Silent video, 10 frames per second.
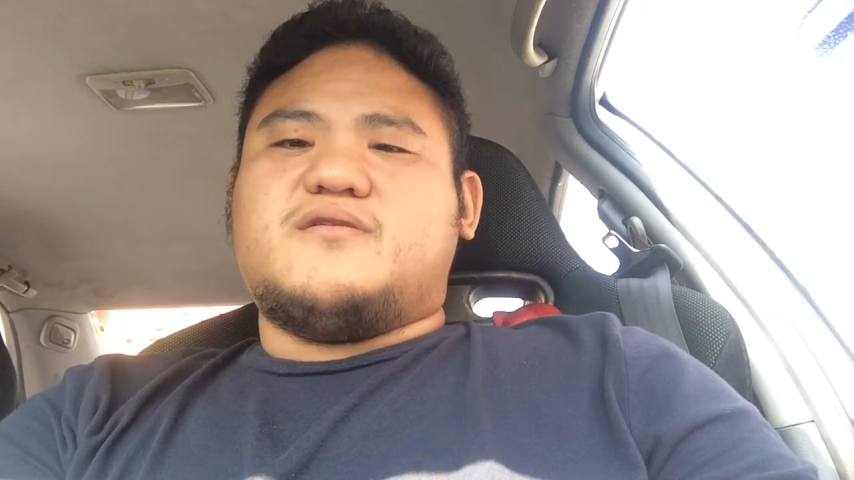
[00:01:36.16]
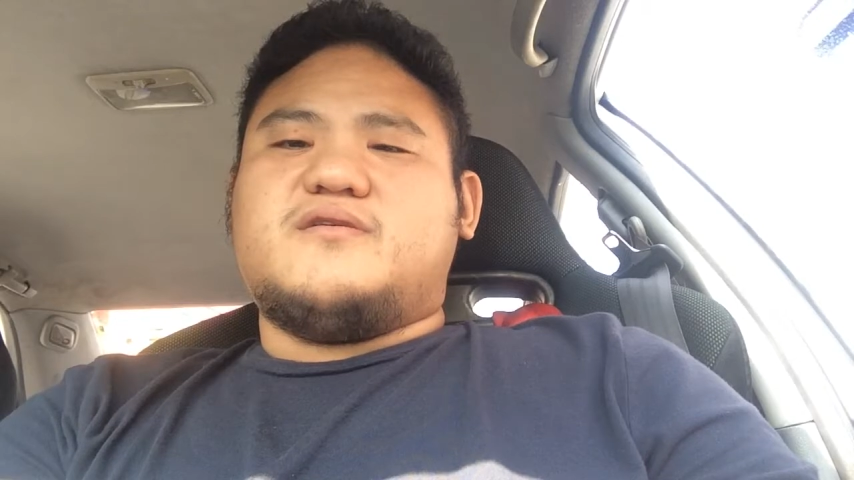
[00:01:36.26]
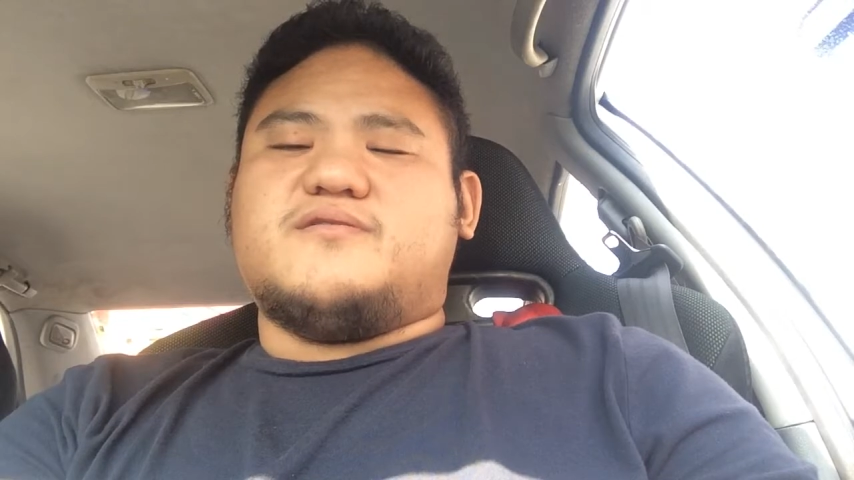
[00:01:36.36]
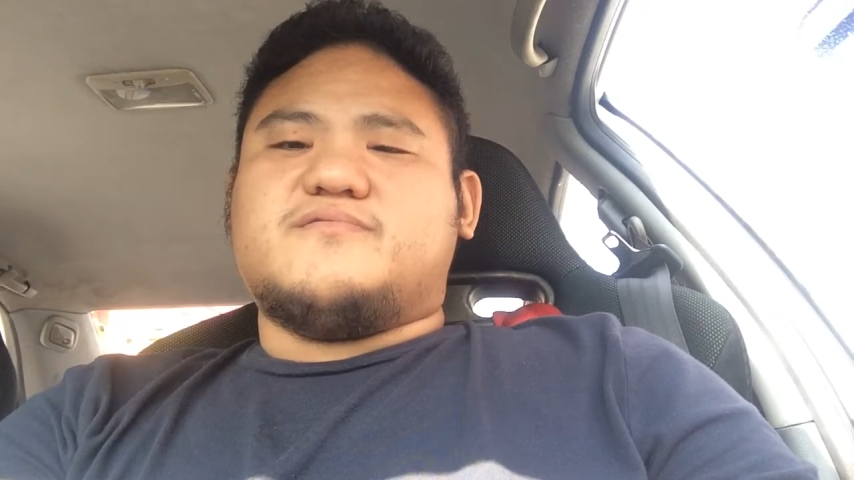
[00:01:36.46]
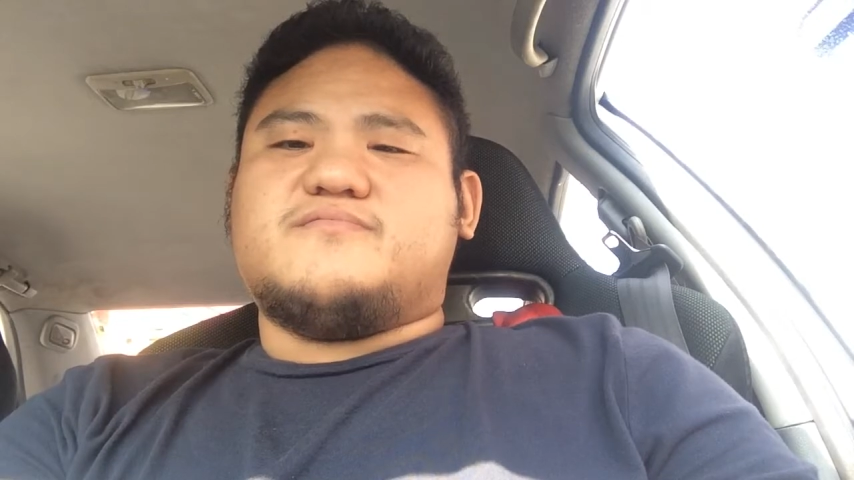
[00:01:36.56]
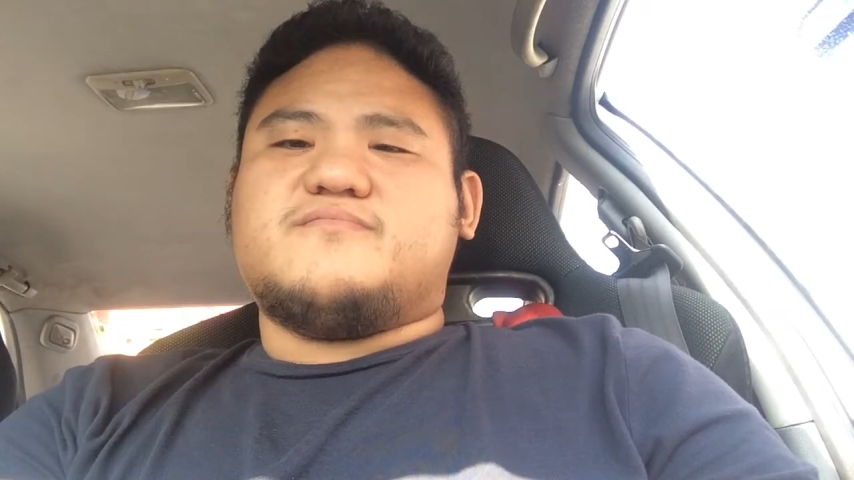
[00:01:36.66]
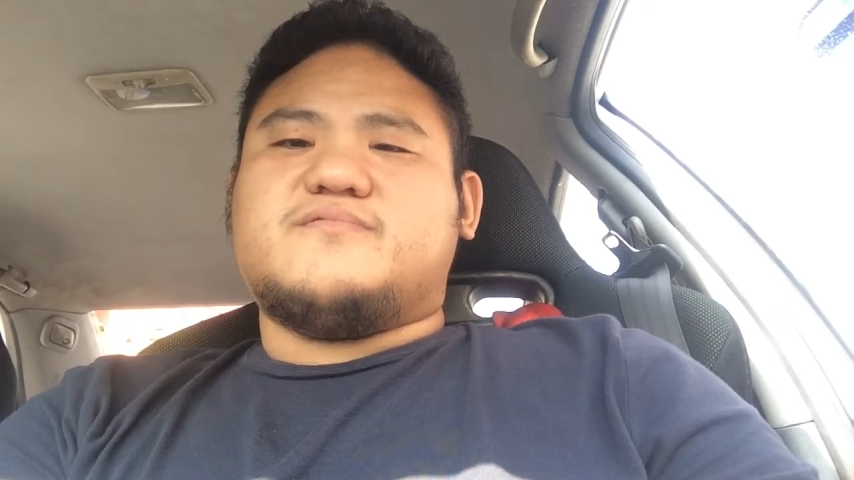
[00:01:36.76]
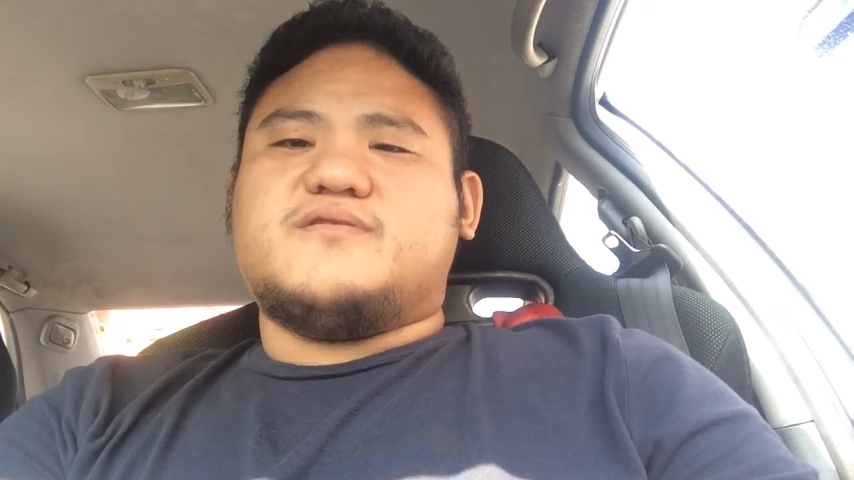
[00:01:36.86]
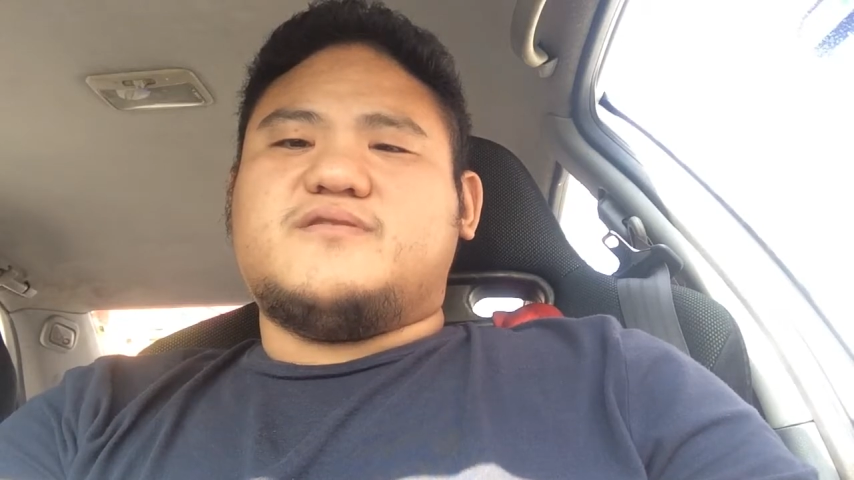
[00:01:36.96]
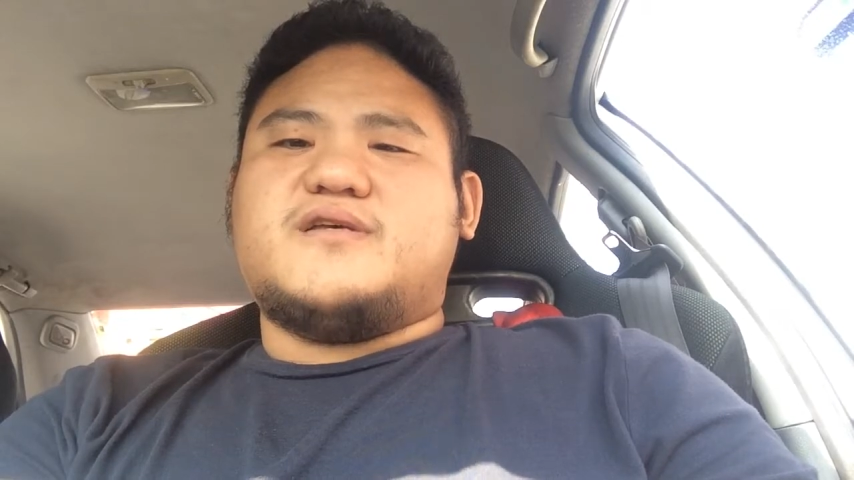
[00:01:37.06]
yun.
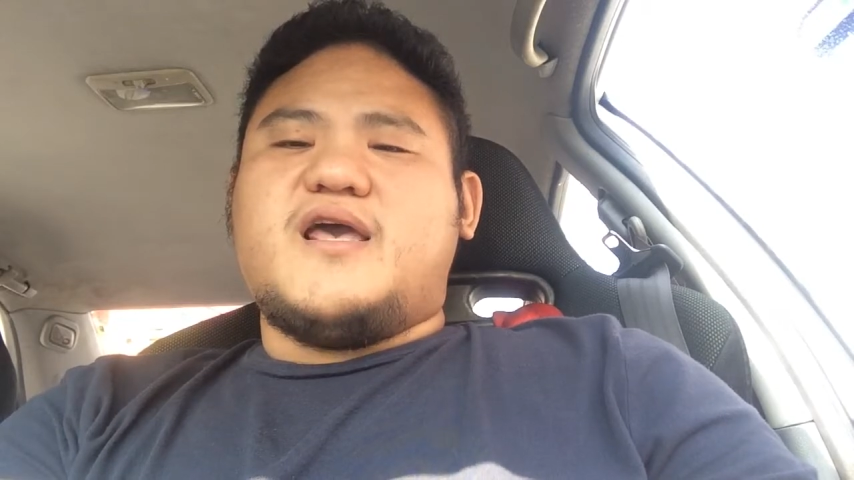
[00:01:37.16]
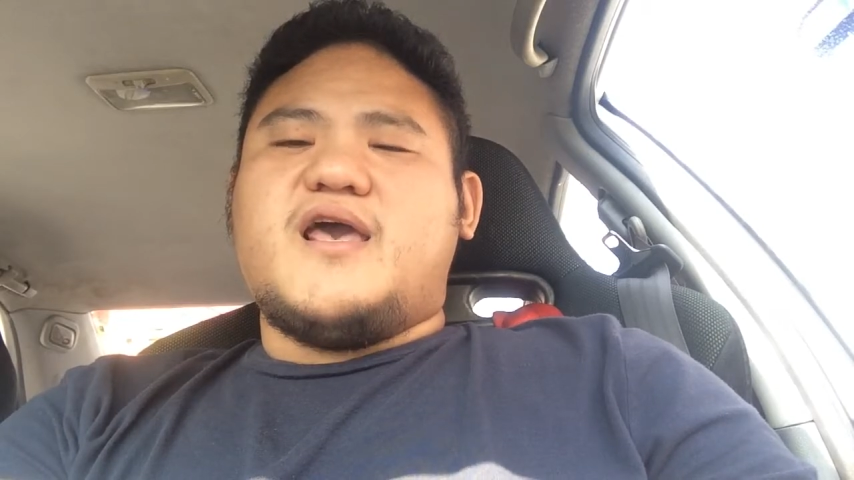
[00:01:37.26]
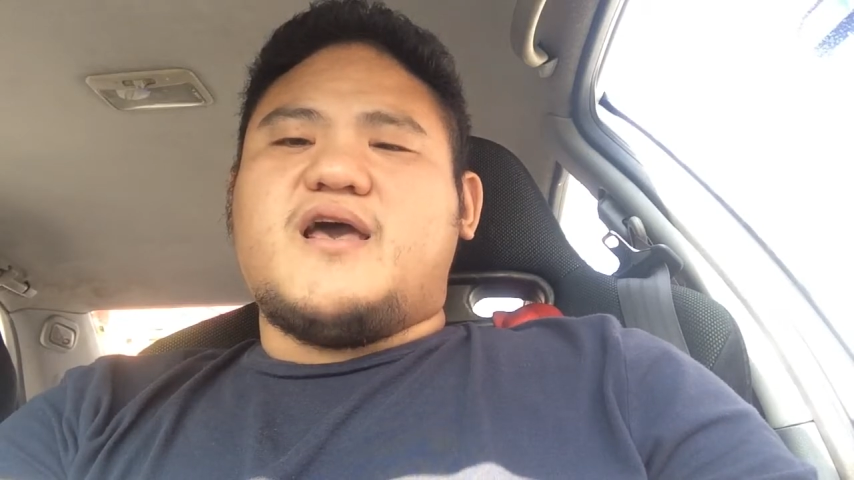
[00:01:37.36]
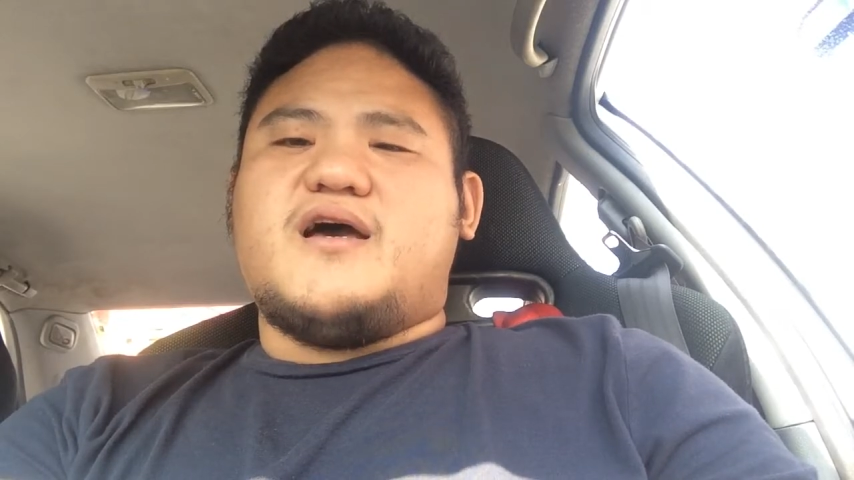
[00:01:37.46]
Sige,